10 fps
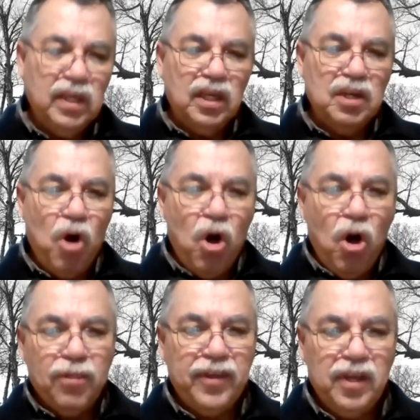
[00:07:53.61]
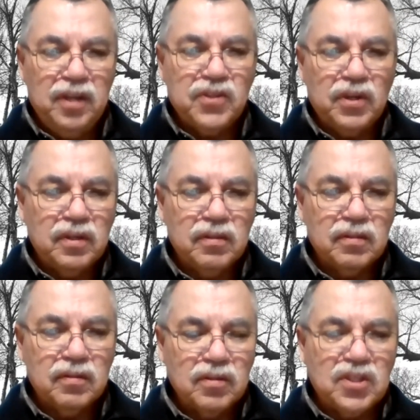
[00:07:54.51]
in all things
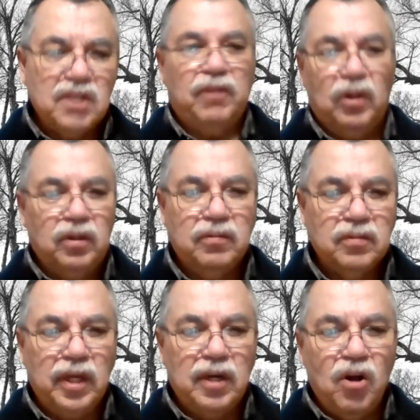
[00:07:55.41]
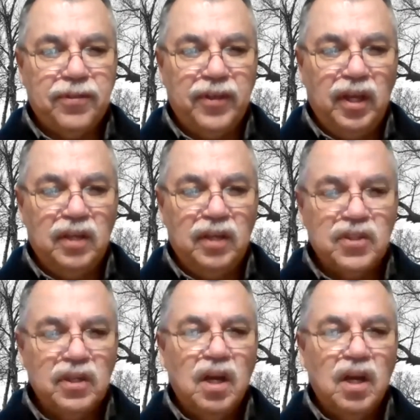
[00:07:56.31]
civil, in all things